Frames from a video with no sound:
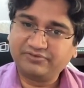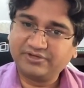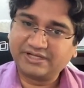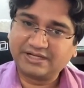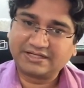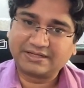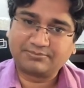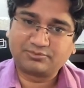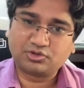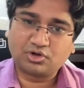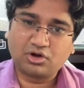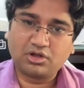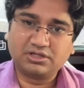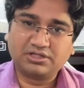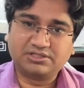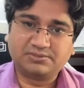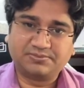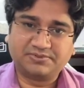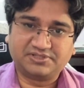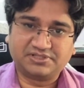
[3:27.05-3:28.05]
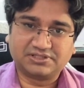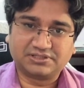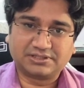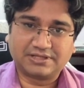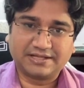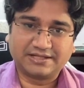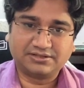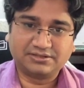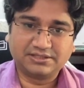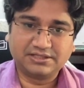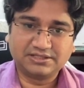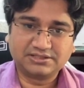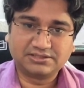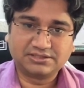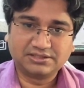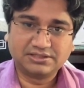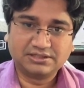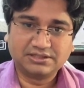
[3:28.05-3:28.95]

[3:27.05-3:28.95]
We can capture all these pieces like this.